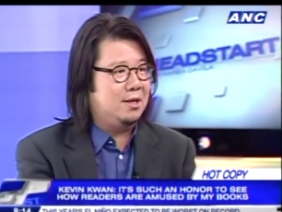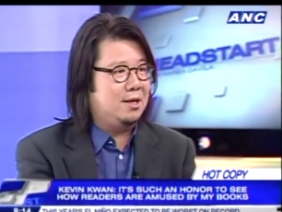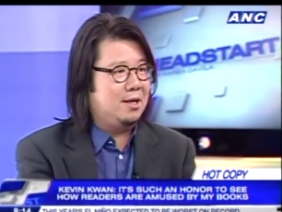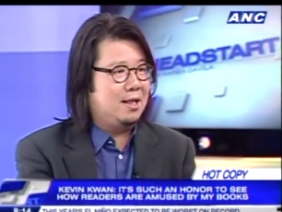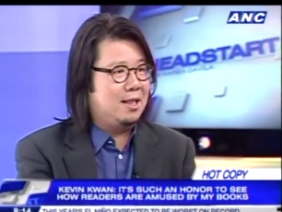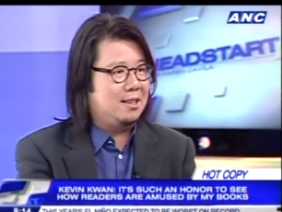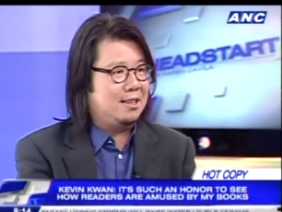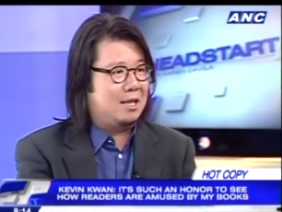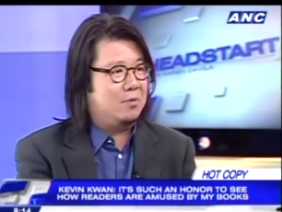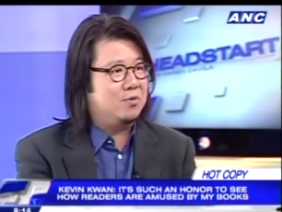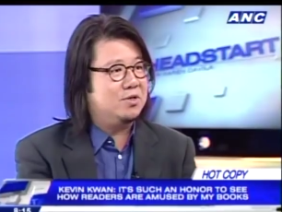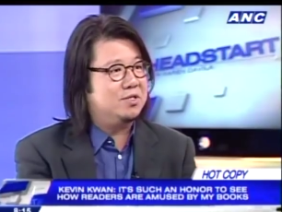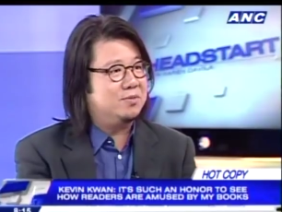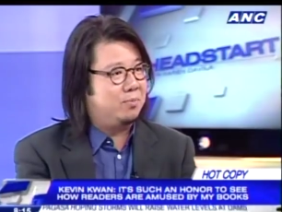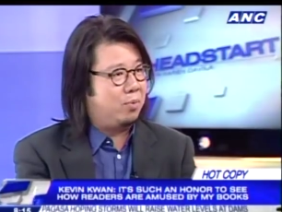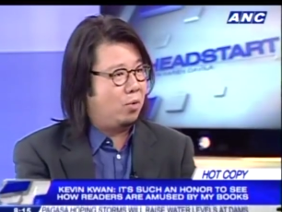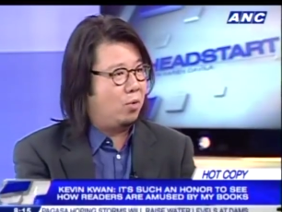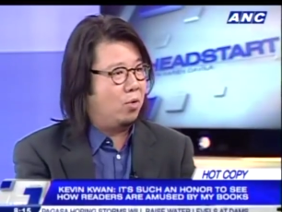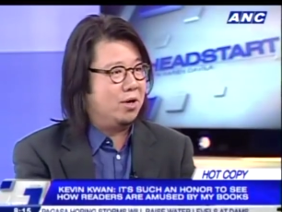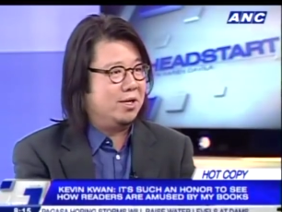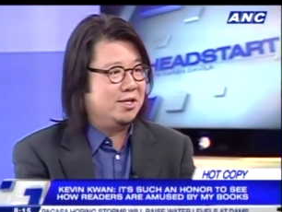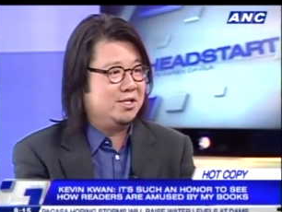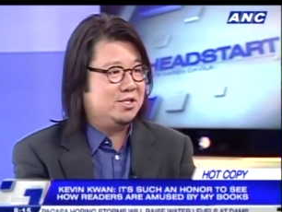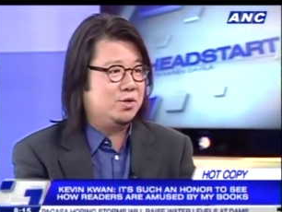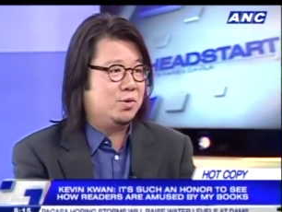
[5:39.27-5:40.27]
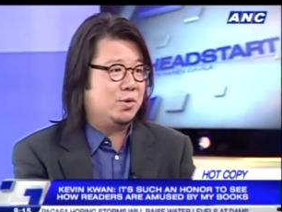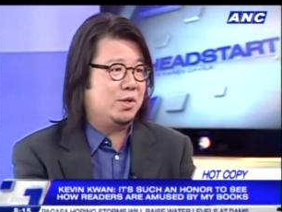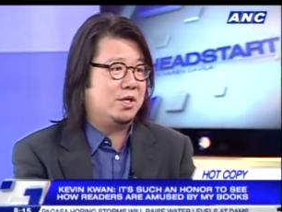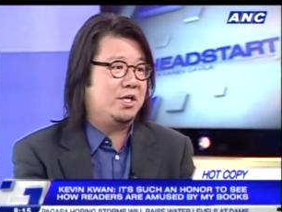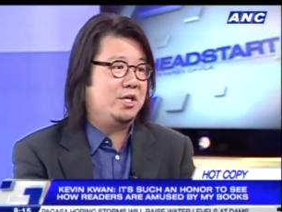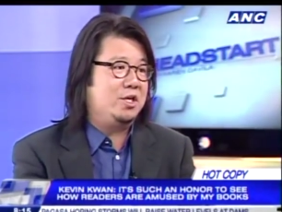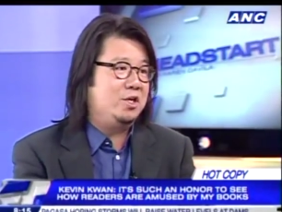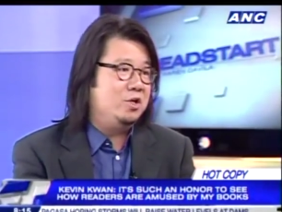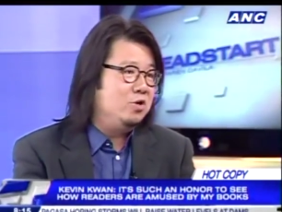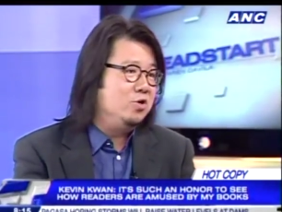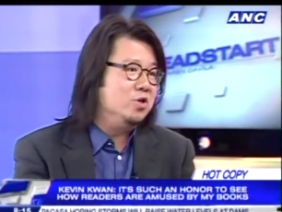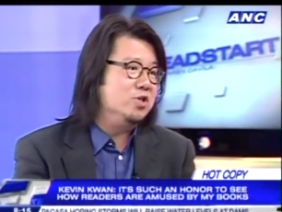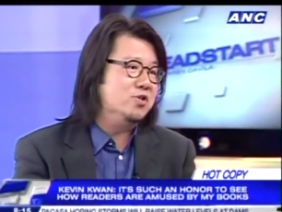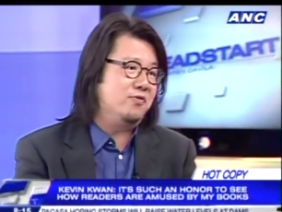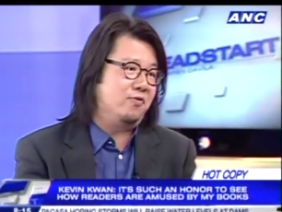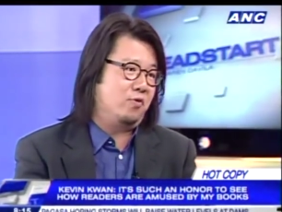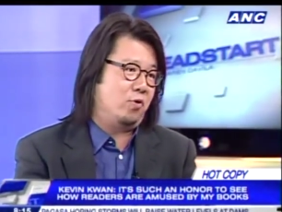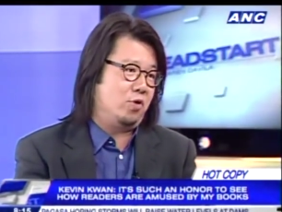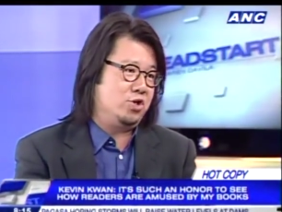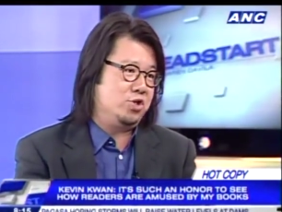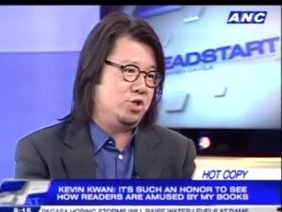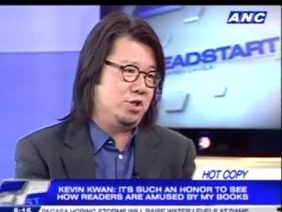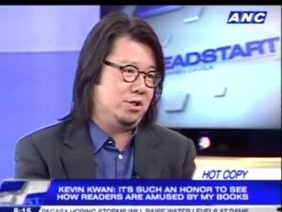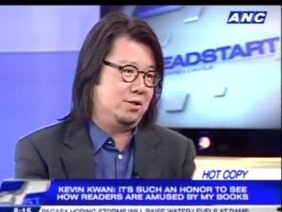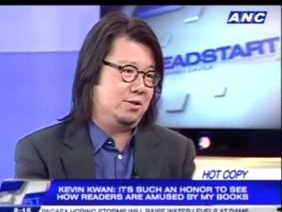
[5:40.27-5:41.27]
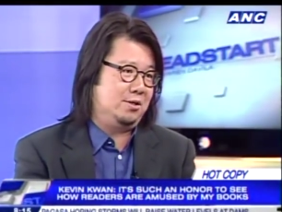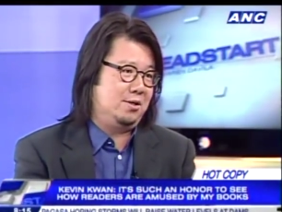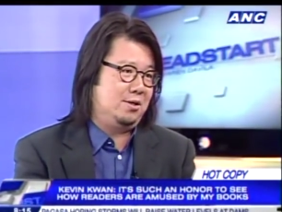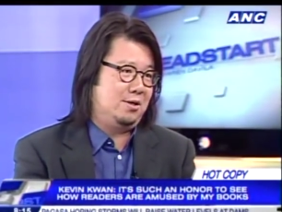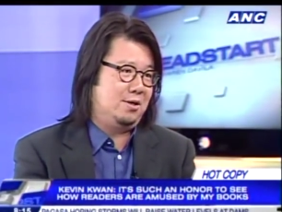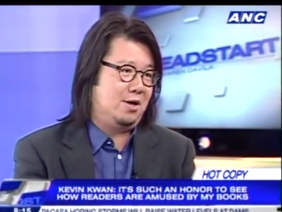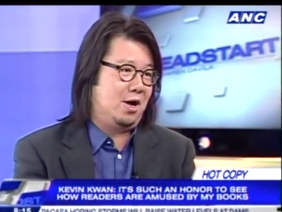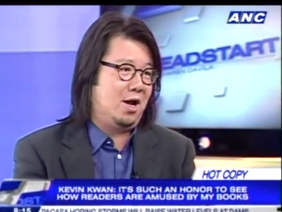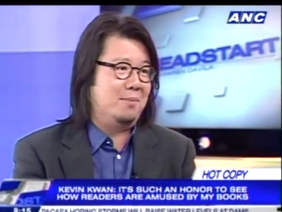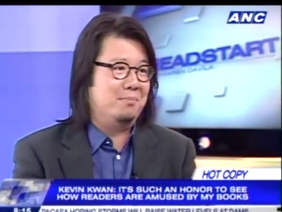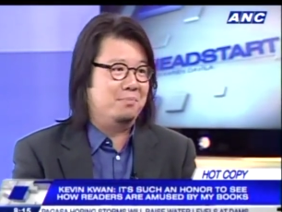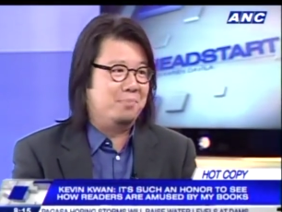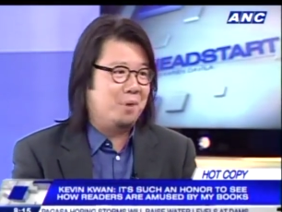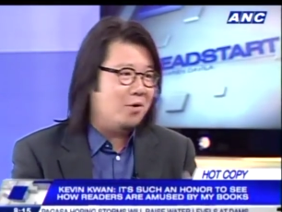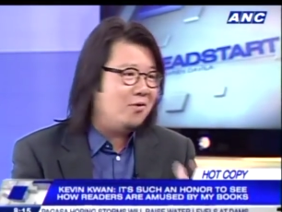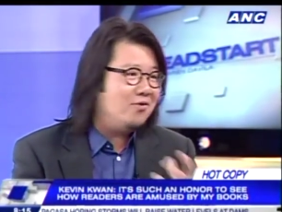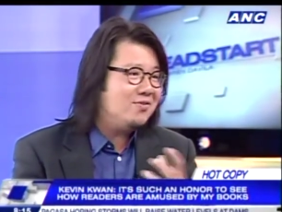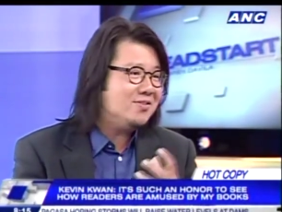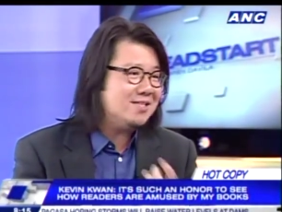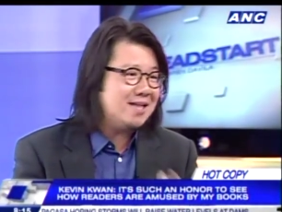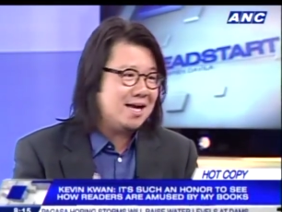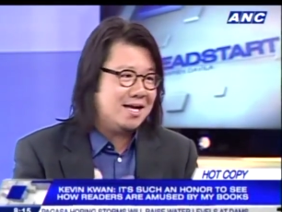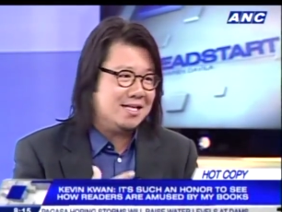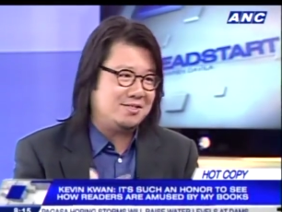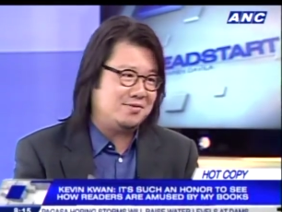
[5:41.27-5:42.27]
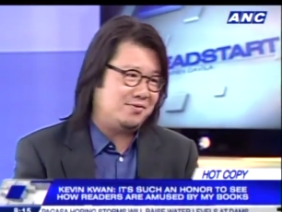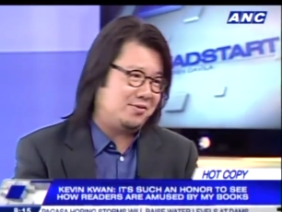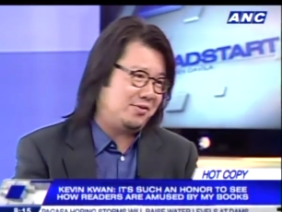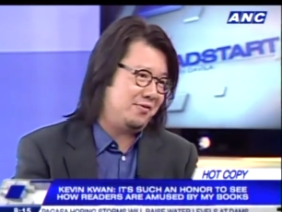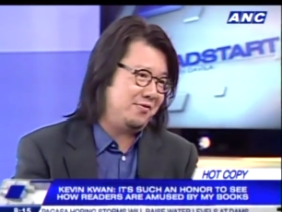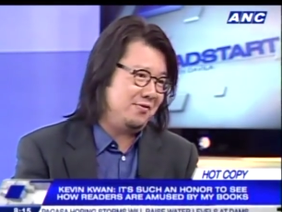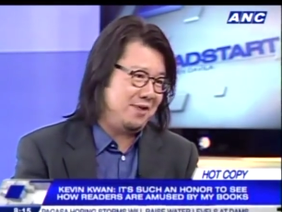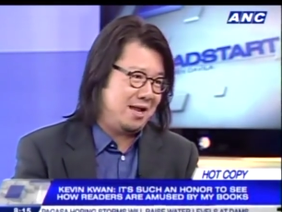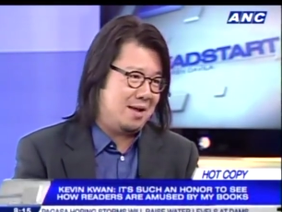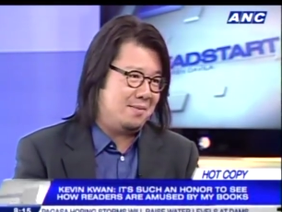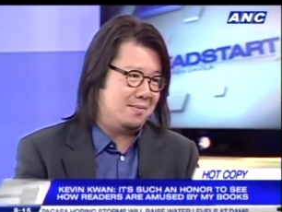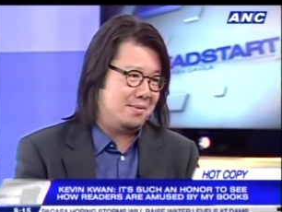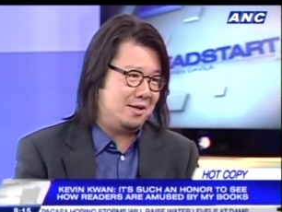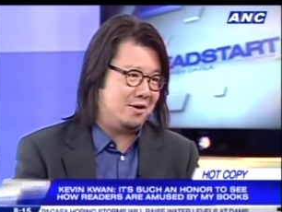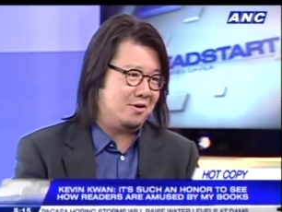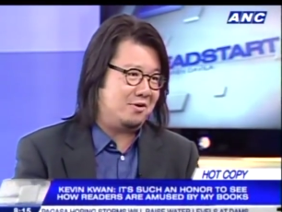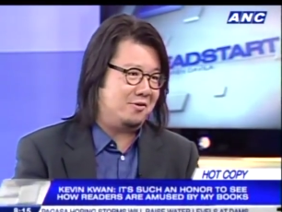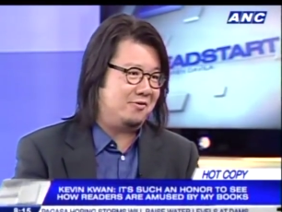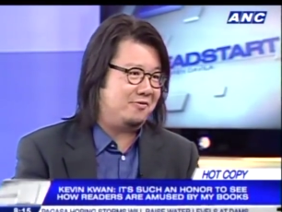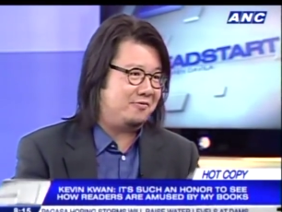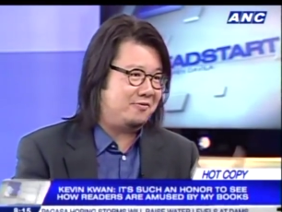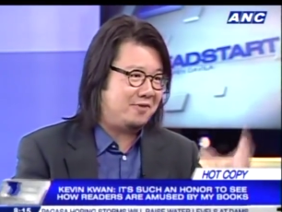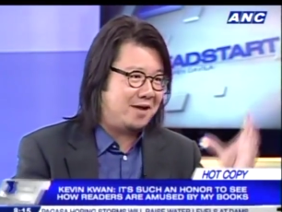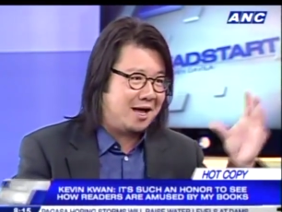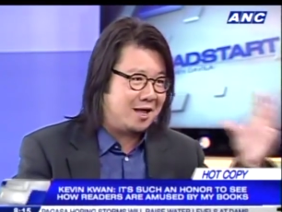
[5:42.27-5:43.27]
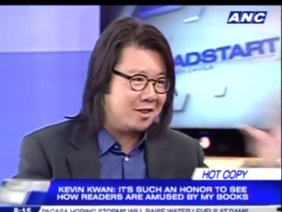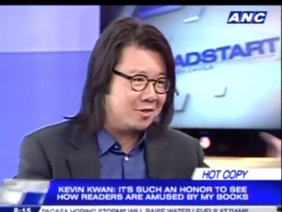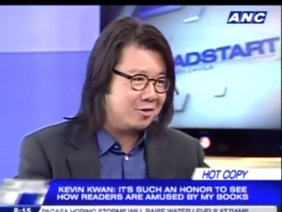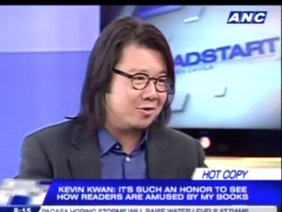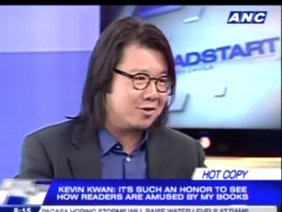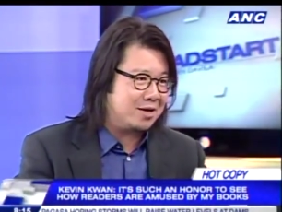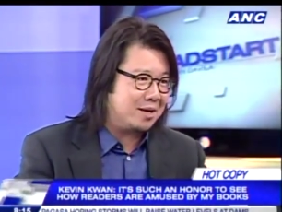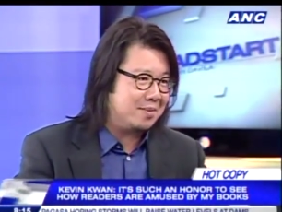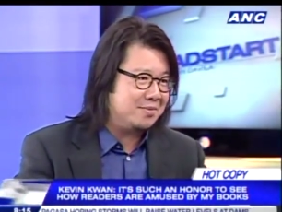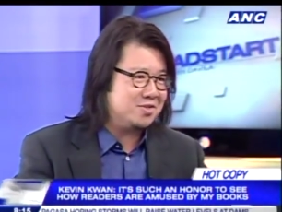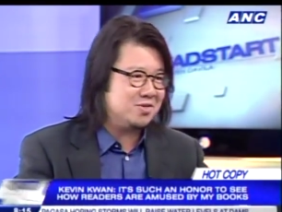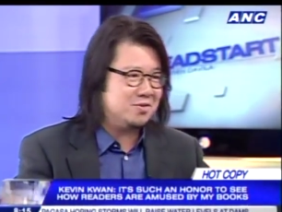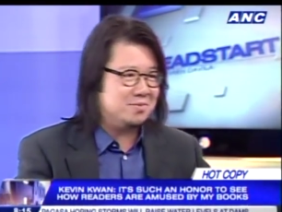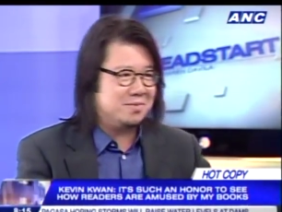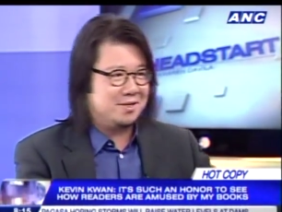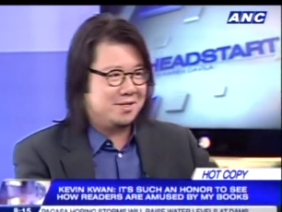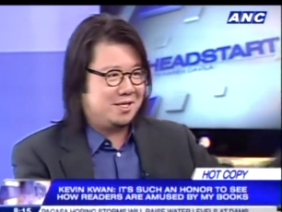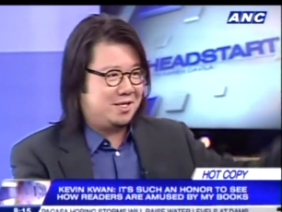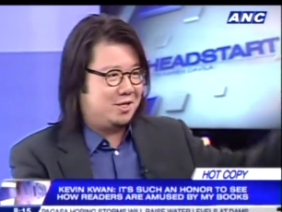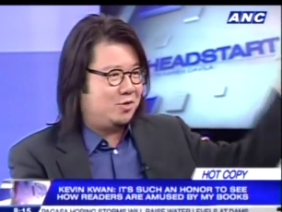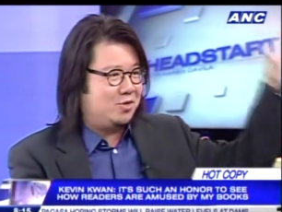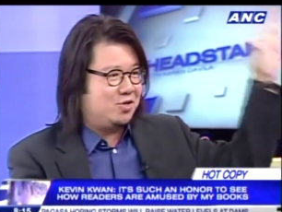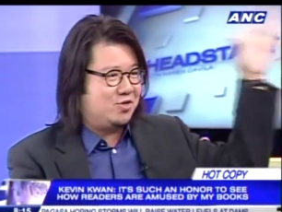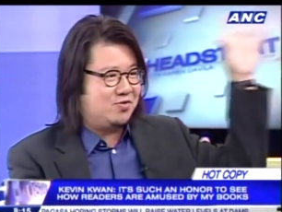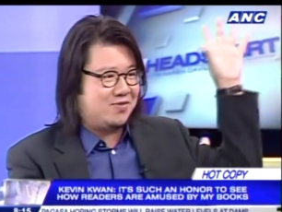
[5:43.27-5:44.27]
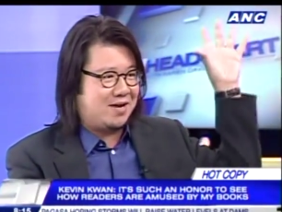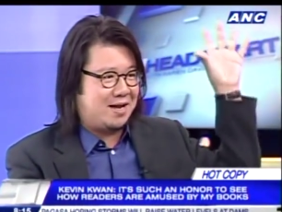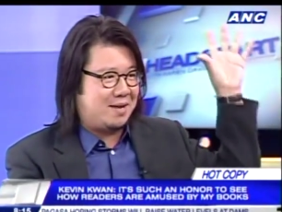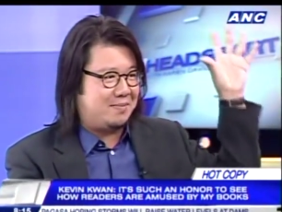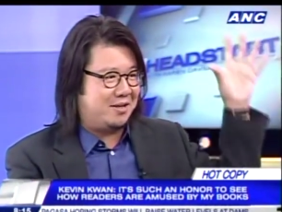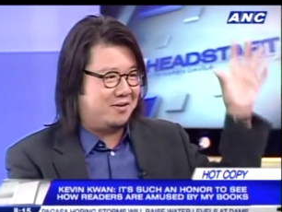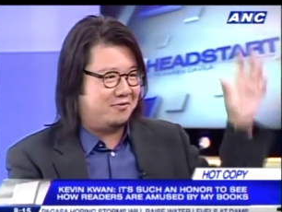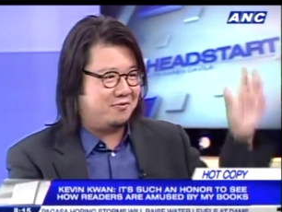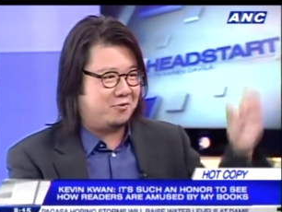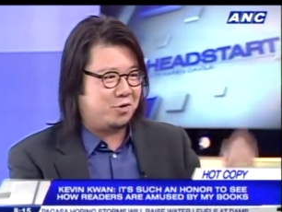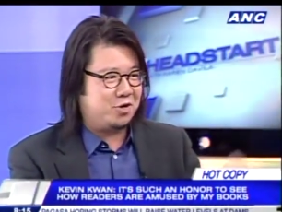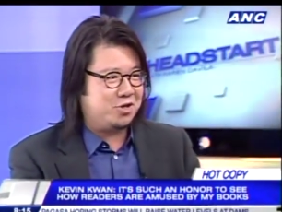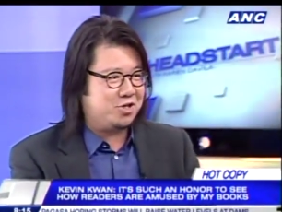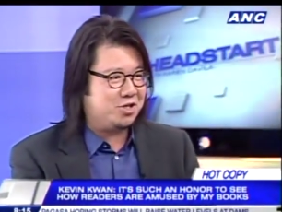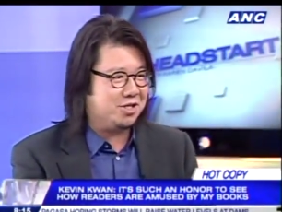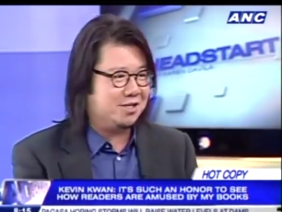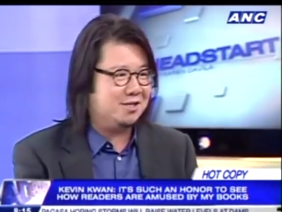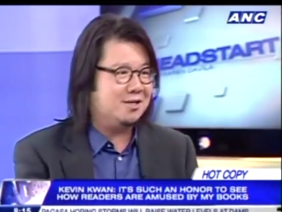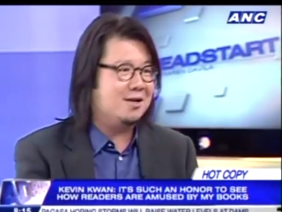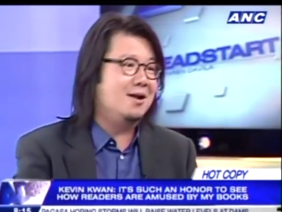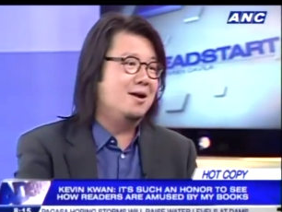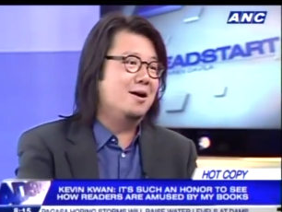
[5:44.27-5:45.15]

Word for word: that was born into a huge fortune on both sides of her family. Her father comes from a huge family fortune.